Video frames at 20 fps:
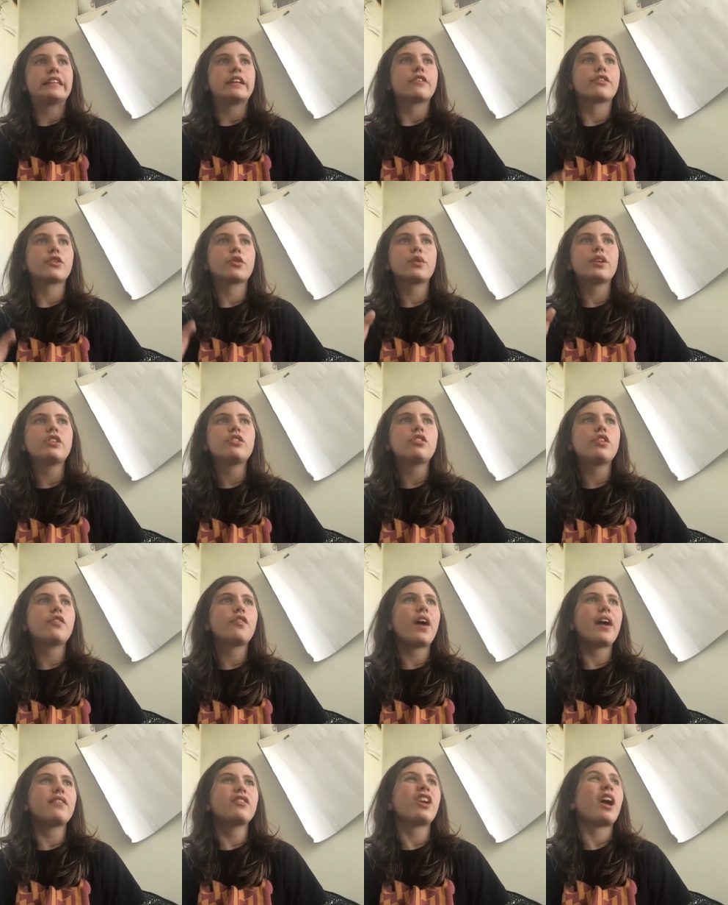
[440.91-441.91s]
Through each of the
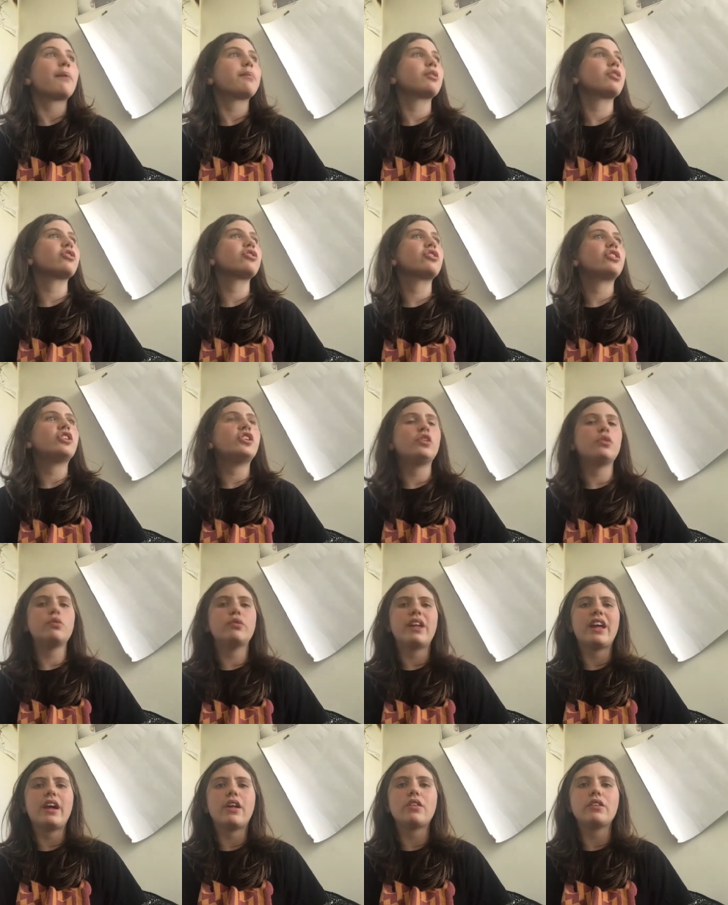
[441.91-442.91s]
5 chapters, you
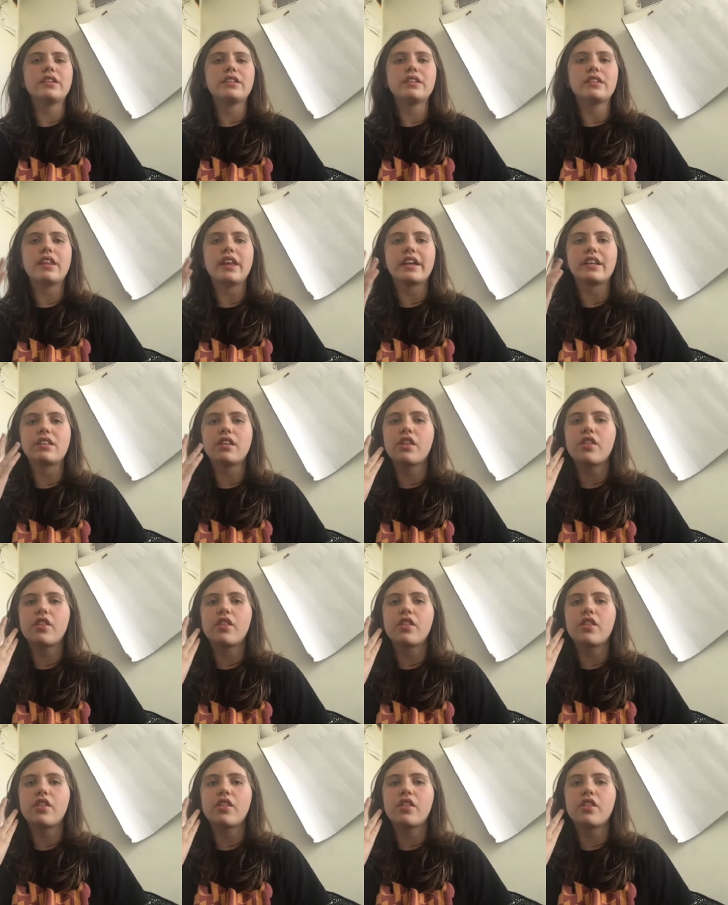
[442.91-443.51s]
nailed, like,